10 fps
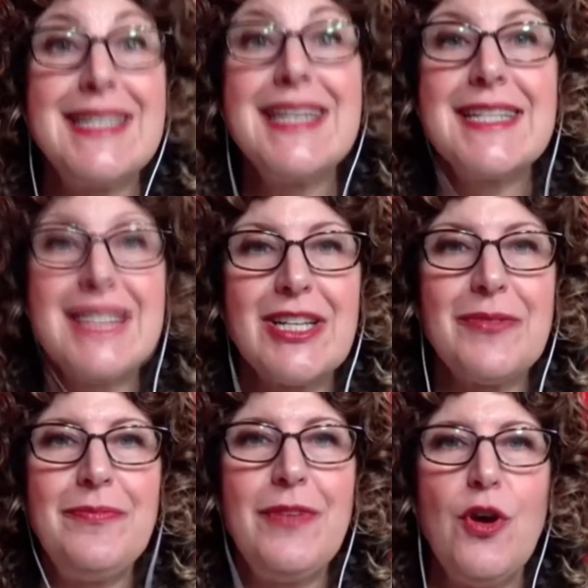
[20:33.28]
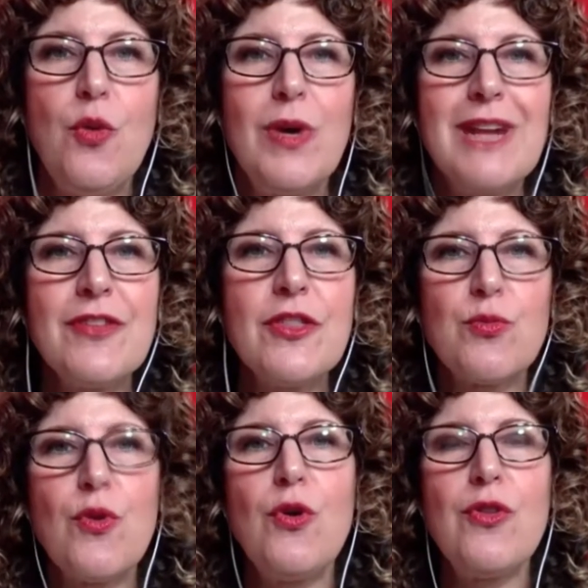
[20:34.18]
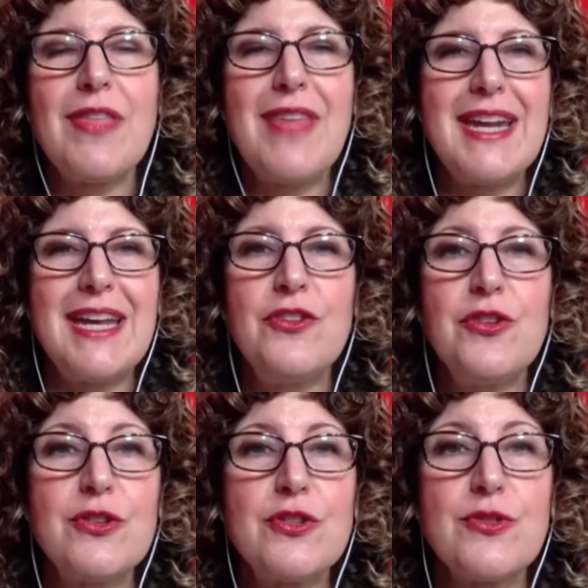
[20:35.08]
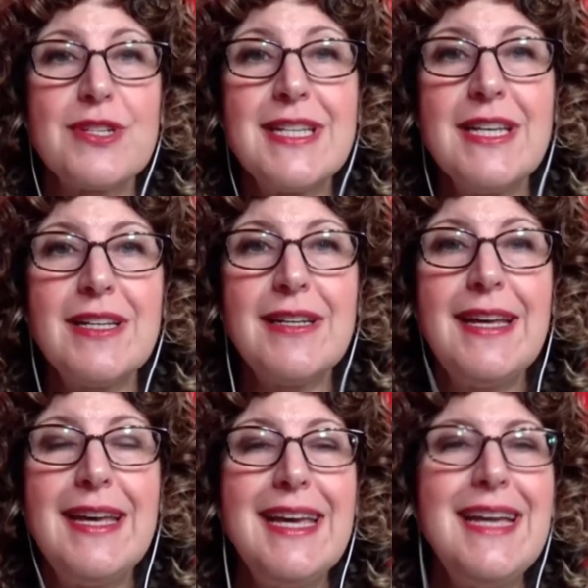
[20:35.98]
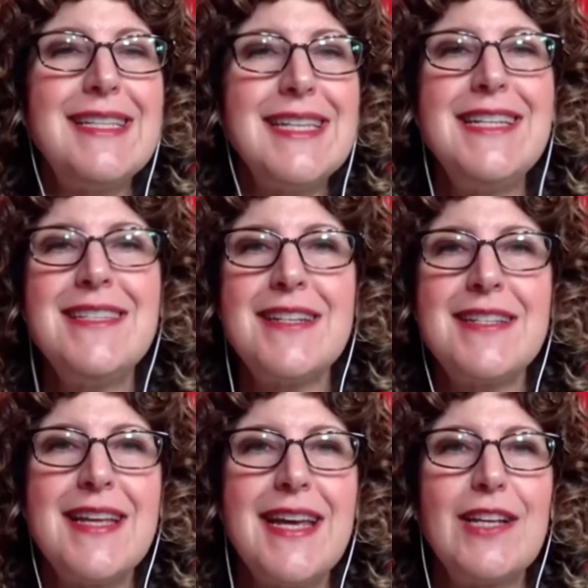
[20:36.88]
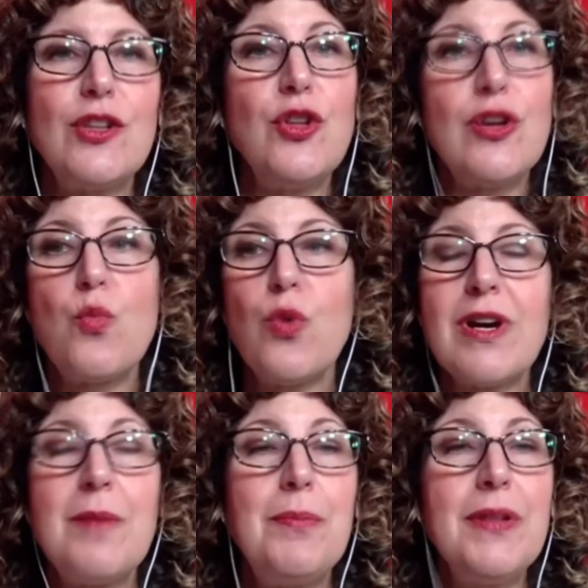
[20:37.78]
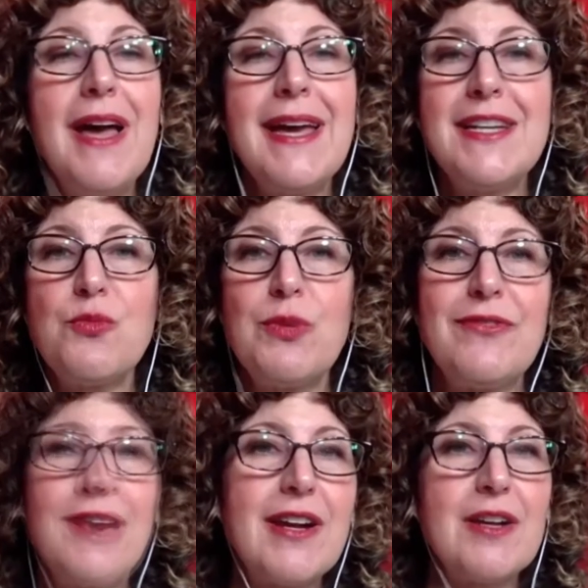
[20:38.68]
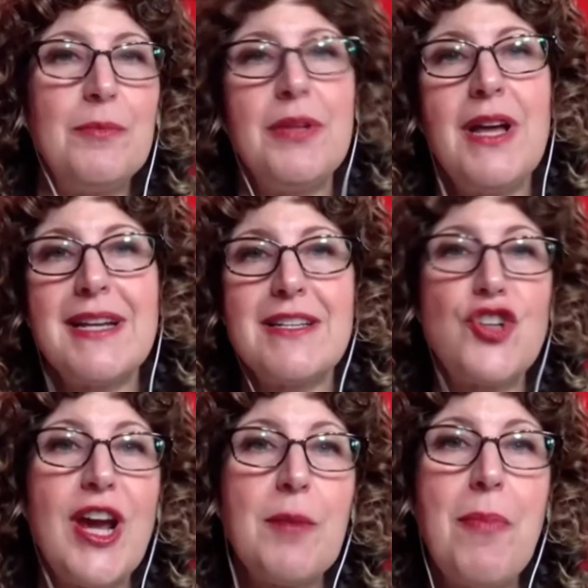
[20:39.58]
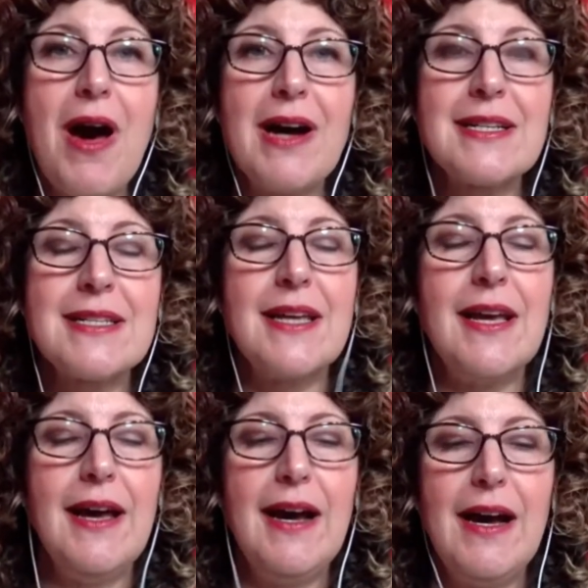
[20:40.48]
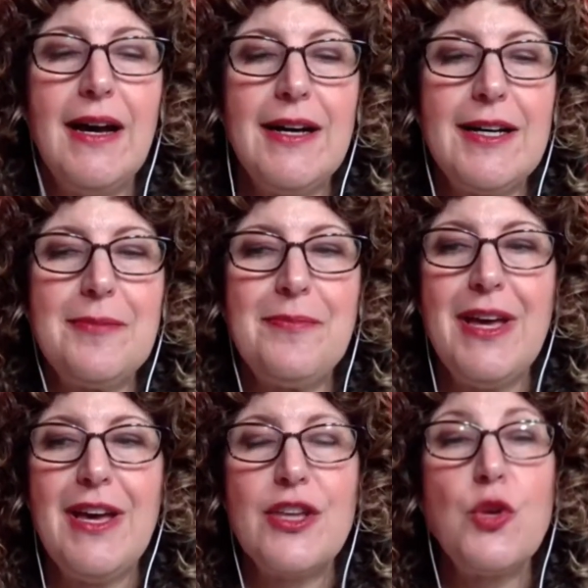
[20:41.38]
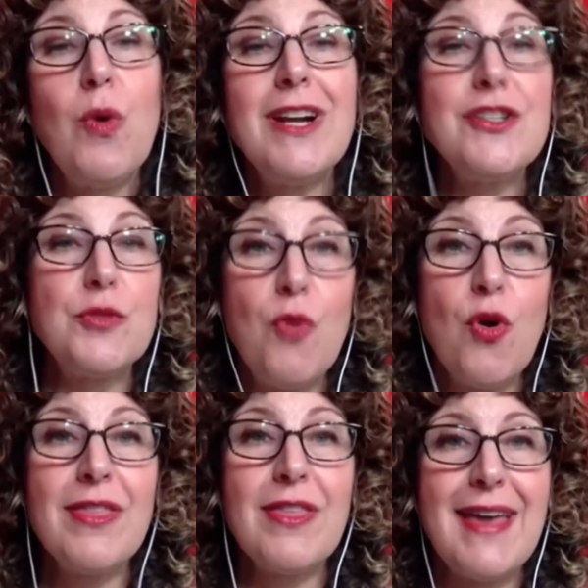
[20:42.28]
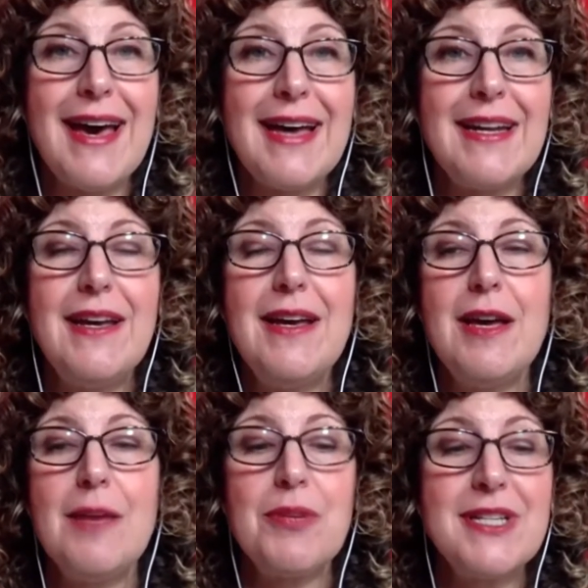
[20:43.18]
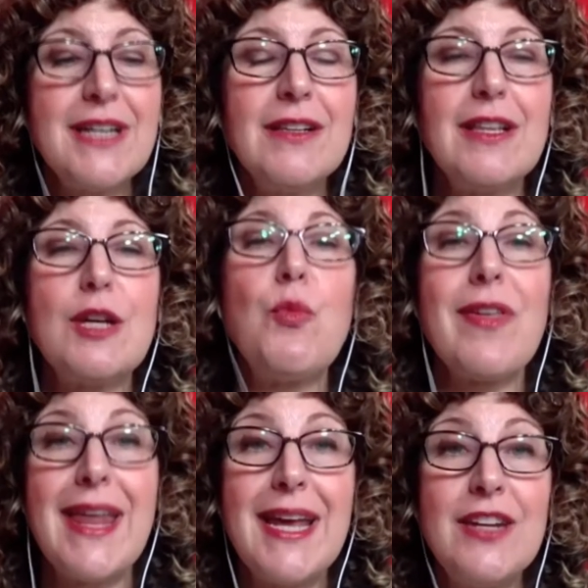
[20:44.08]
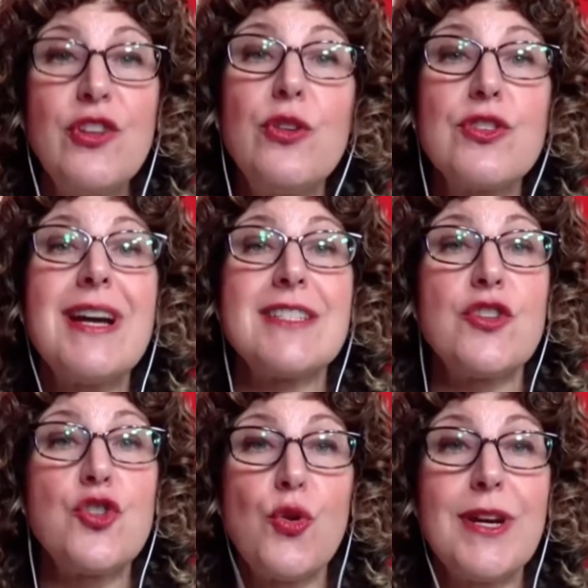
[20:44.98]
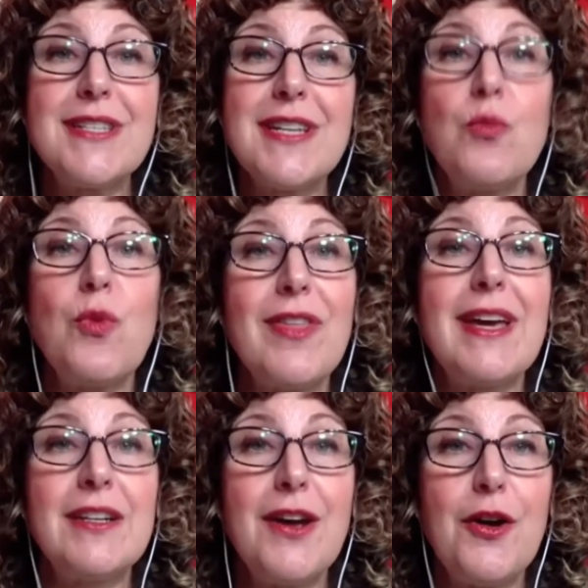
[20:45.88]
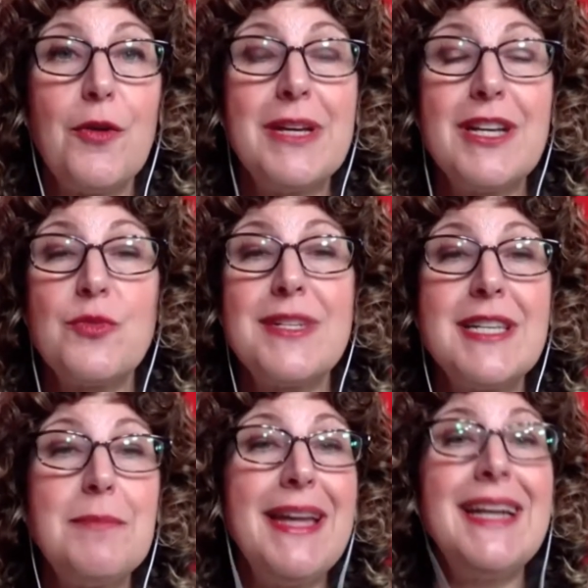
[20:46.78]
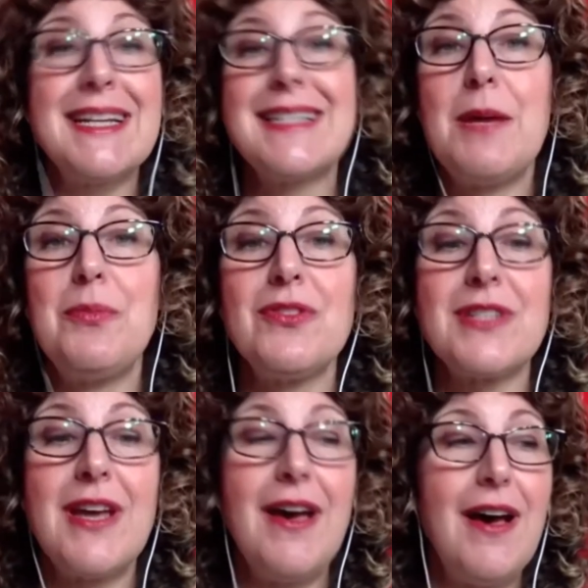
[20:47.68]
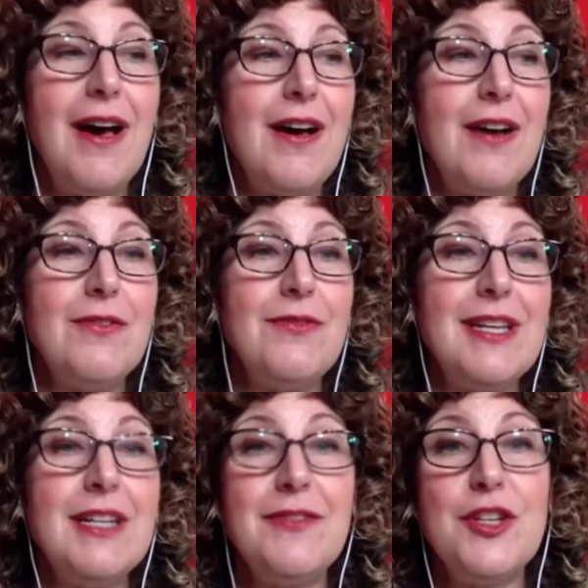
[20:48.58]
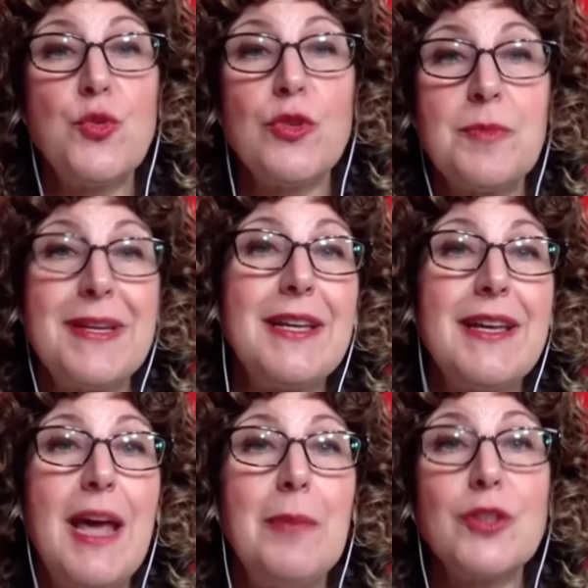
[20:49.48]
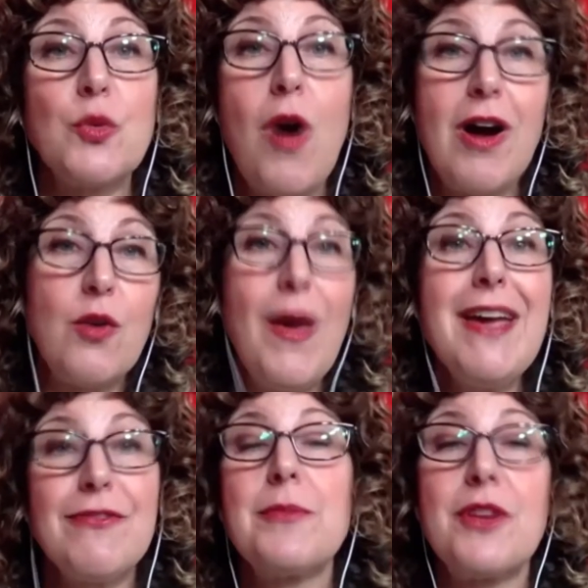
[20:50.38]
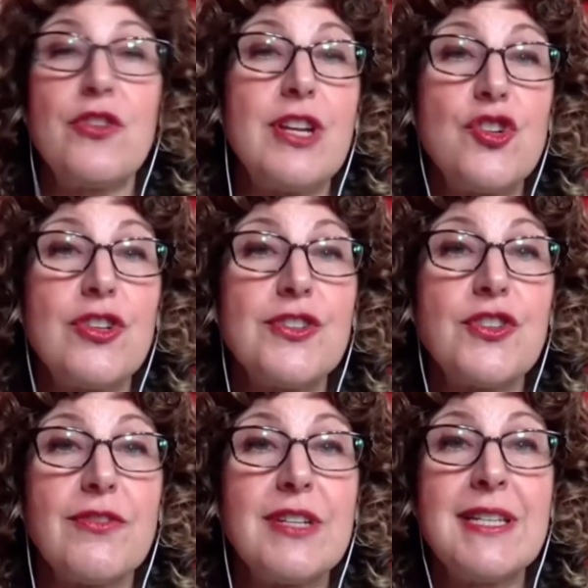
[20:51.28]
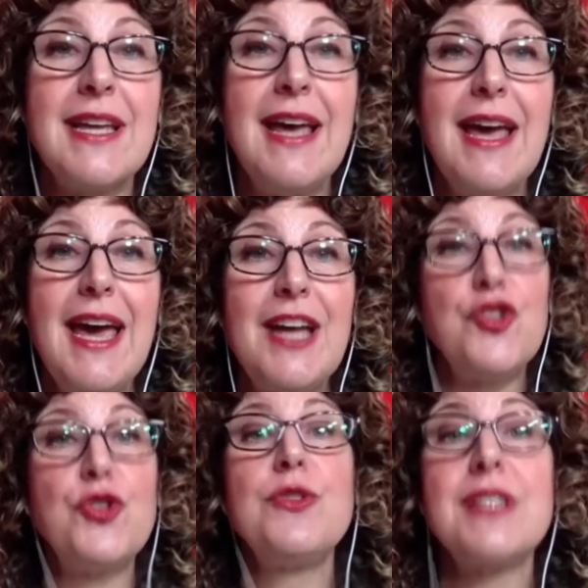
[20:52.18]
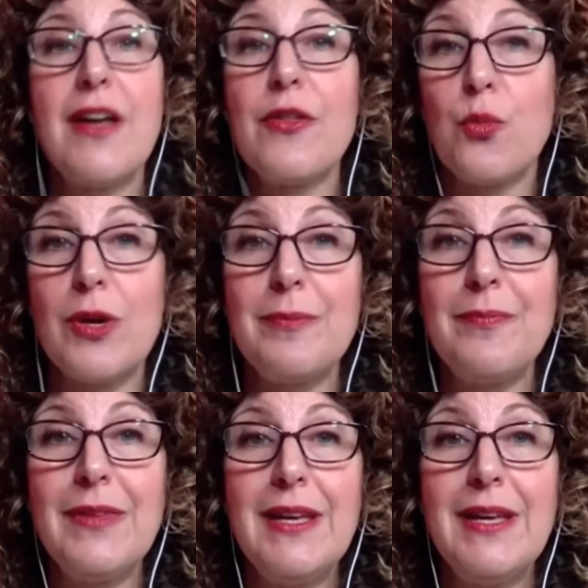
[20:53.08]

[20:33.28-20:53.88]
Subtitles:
citizen, whatever the role that that end user is in, it's easy to say, look, we're compliant, we've got a compliance checkbox. You want to do more than that, particularly where that end user has a choice in where they can go, because we see many examples of individuals being able to walk away from your digital service and choose another one.